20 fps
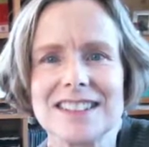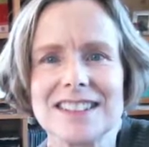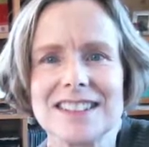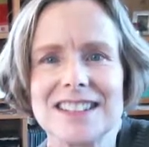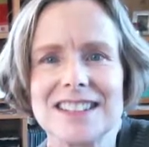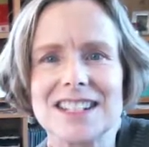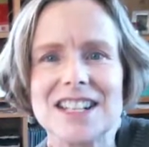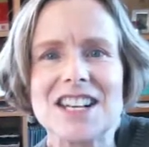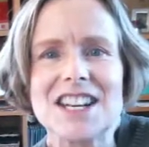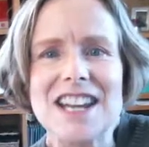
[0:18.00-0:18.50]

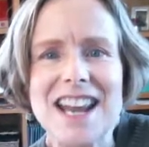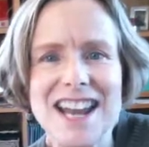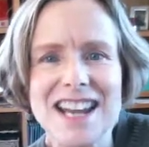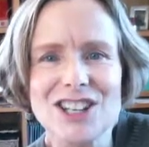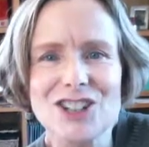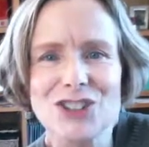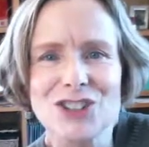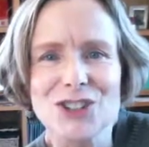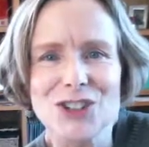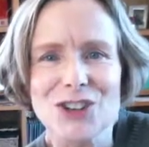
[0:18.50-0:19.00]
the
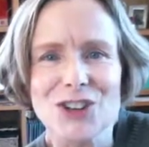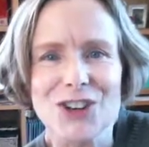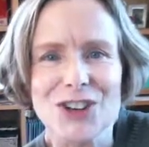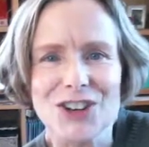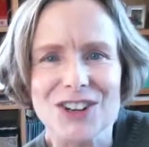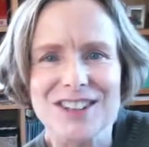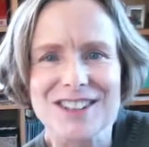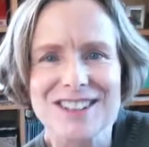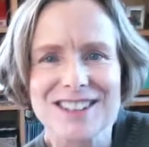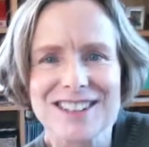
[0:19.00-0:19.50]

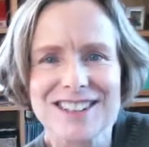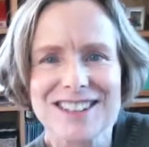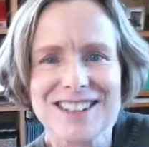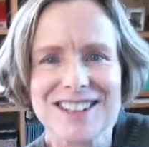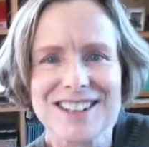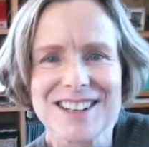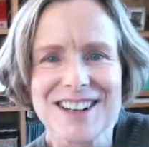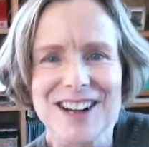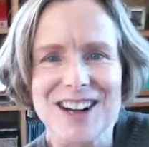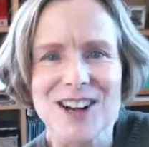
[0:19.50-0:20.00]
nature
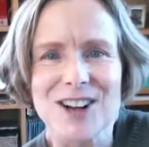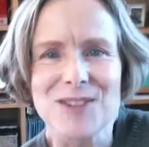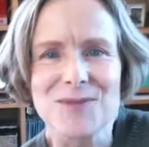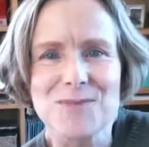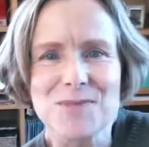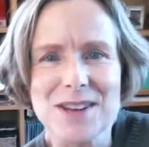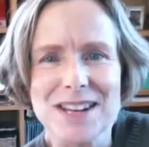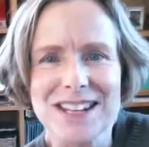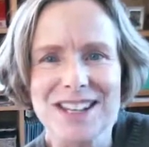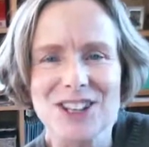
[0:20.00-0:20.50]

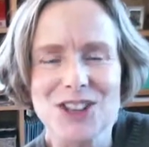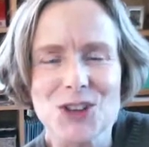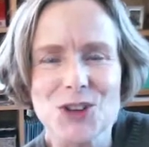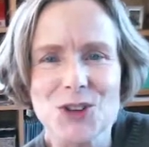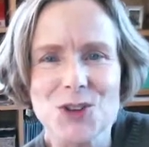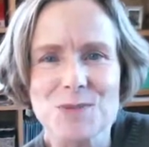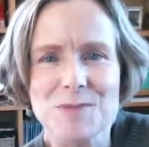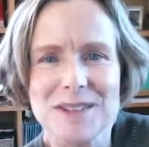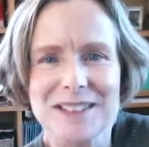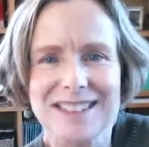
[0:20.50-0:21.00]
of being
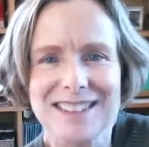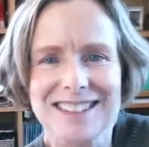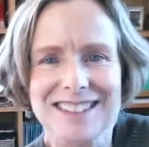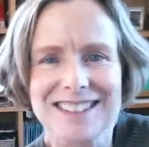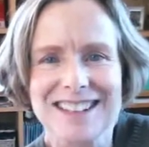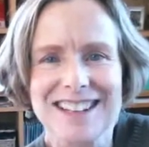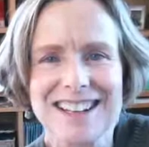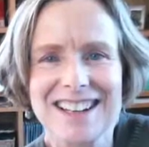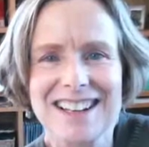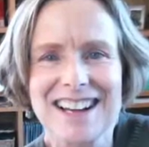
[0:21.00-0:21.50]
human
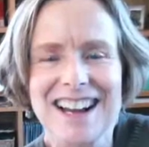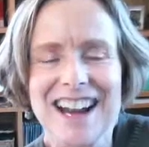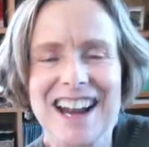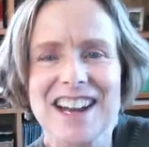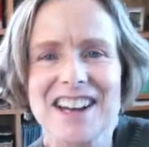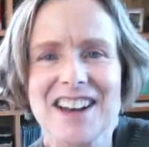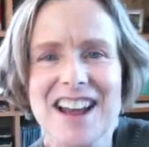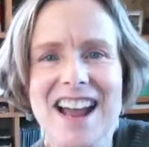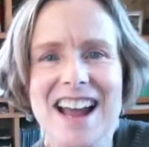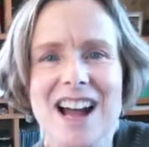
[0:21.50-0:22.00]

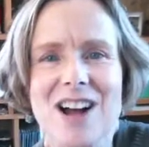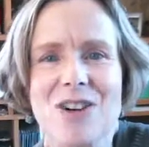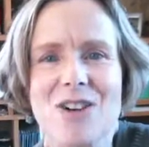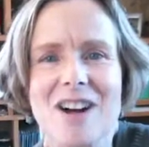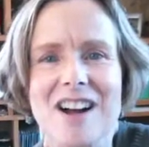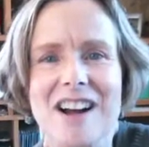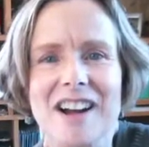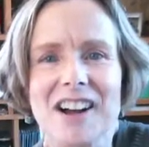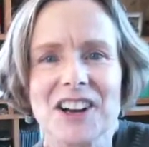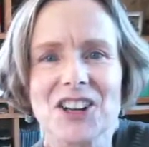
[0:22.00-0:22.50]
and
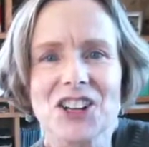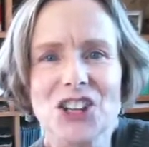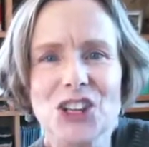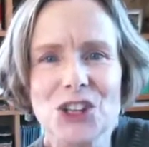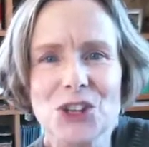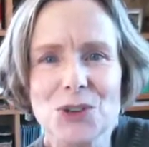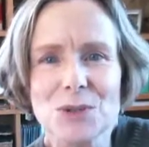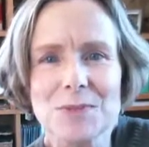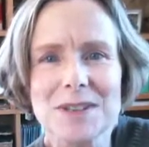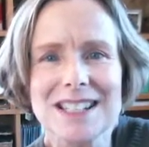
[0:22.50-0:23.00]
how our
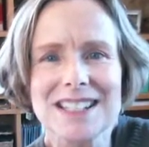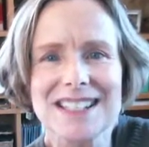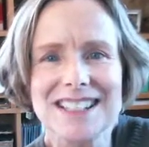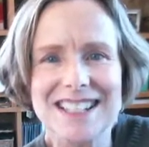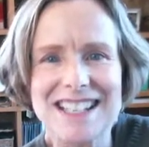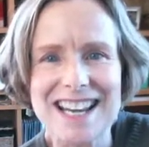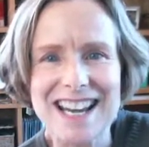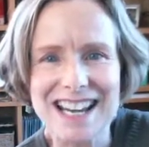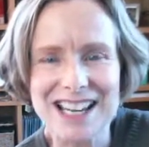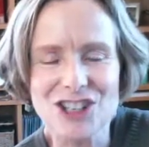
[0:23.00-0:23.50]

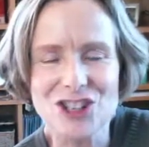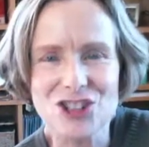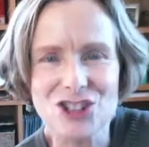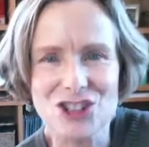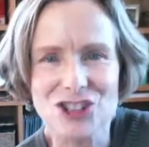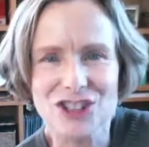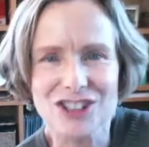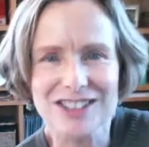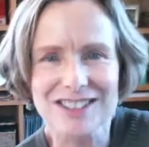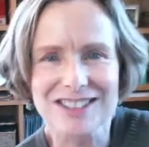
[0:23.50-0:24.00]
human
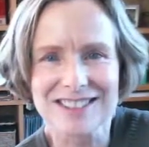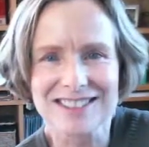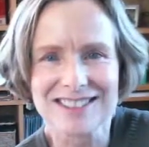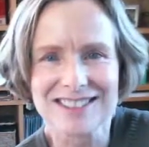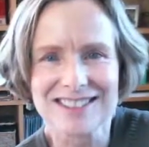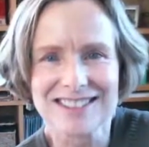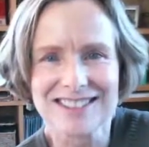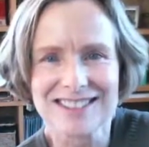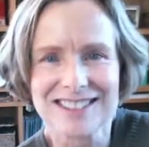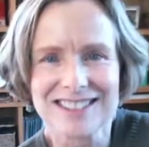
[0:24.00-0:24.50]
nature
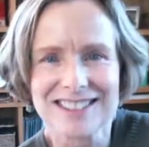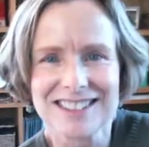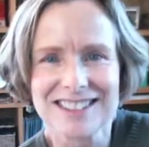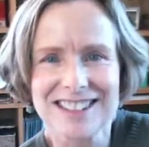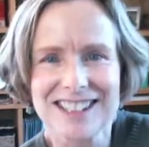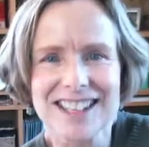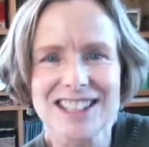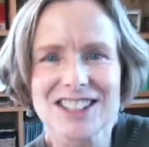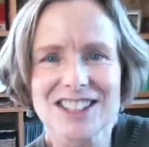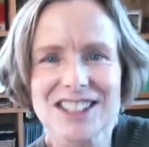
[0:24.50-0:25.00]

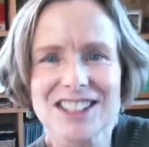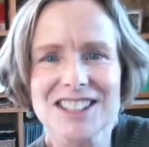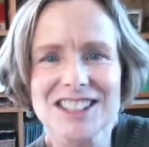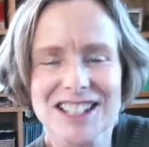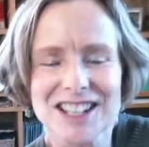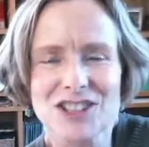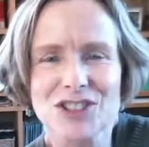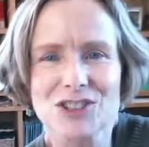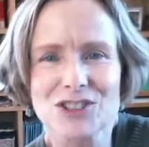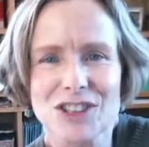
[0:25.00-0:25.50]
is
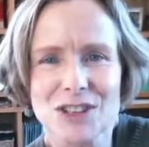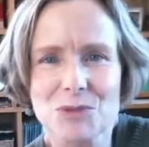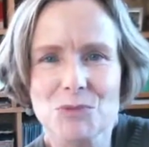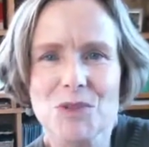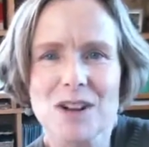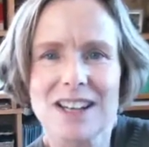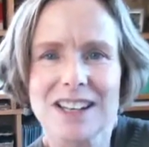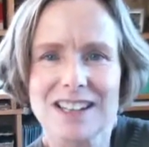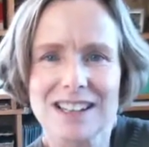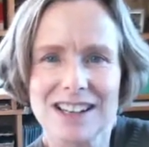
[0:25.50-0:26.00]
essentially
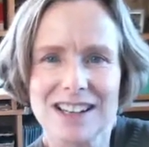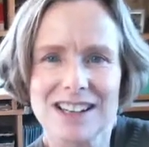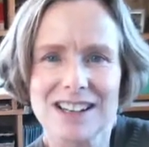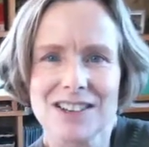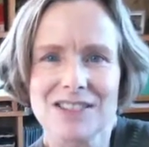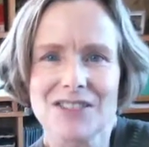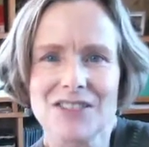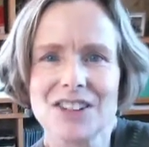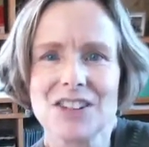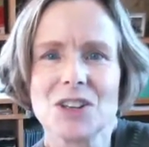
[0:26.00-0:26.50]
one
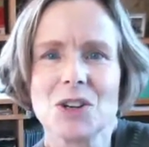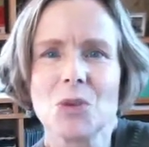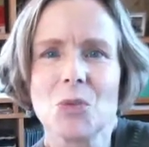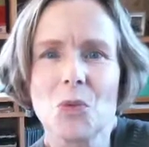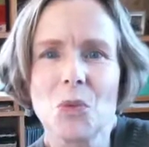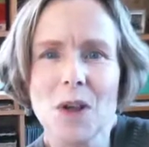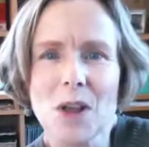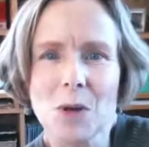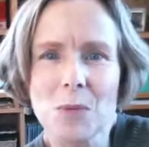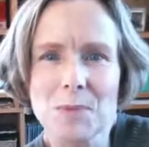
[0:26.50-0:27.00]
of
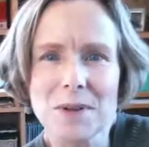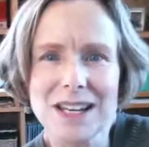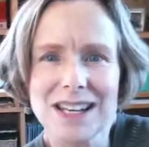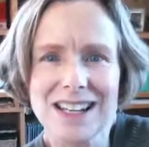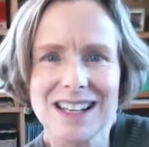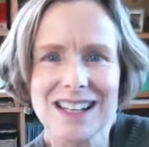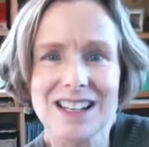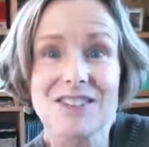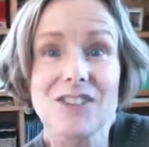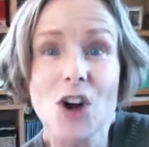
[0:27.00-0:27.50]

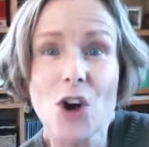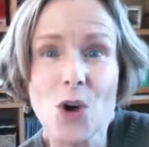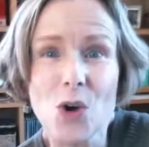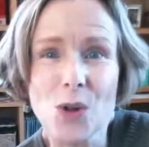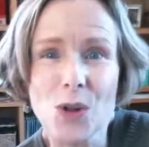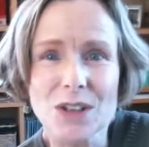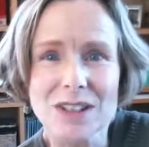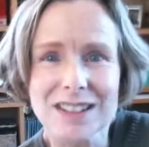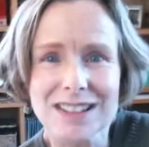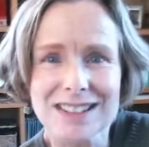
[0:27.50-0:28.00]
well-being, of
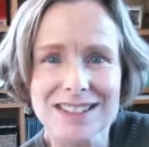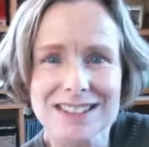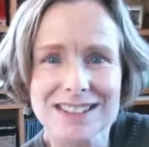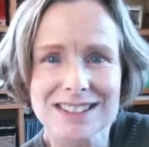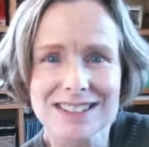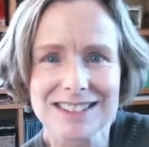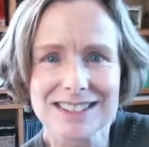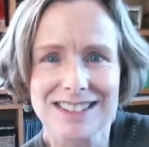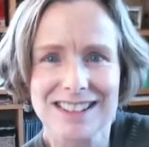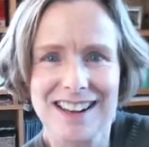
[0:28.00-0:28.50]

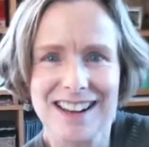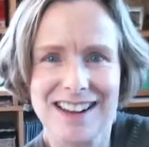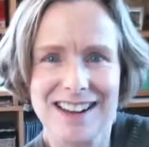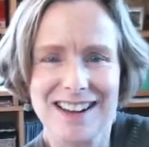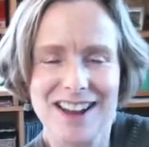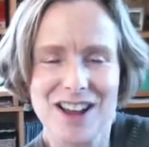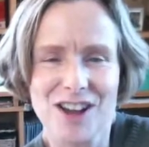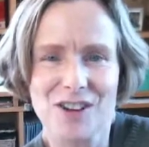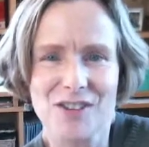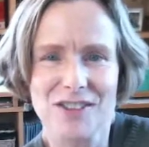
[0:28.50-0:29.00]
wholeness
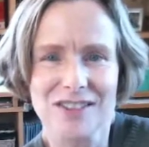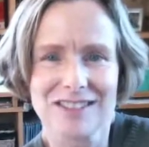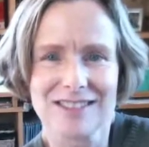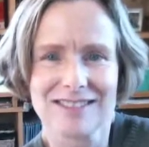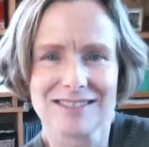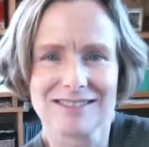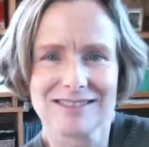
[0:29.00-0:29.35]
and health.